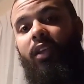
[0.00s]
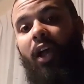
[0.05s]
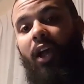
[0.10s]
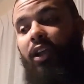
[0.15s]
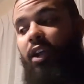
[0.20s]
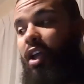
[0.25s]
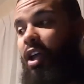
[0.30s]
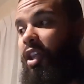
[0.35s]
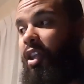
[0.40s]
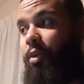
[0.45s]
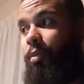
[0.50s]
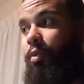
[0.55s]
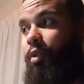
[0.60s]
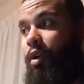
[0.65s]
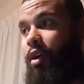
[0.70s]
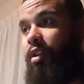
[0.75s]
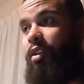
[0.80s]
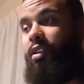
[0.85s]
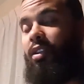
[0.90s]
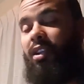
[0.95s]
Another
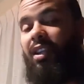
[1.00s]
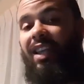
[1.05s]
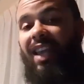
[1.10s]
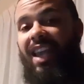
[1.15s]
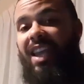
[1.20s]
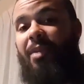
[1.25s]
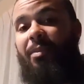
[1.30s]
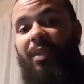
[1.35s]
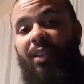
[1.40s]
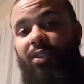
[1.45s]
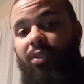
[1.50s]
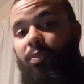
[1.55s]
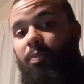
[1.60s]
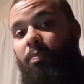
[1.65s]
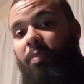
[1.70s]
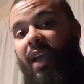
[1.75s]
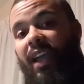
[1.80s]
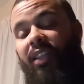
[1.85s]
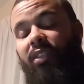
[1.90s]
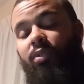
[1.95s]
one came in
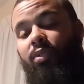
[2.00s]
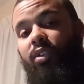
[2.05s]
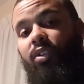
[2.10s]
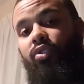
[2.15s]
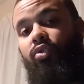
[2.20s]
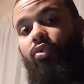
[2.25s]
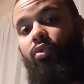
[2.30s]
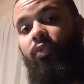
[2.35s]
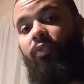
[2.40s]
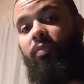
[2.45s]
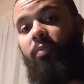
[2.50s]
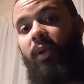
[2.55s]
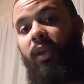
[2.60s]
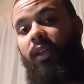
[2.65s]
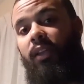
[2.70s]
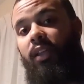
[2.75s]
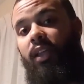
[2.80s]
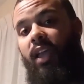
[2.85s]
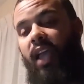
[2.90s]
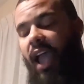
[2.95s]
back to the truth, man.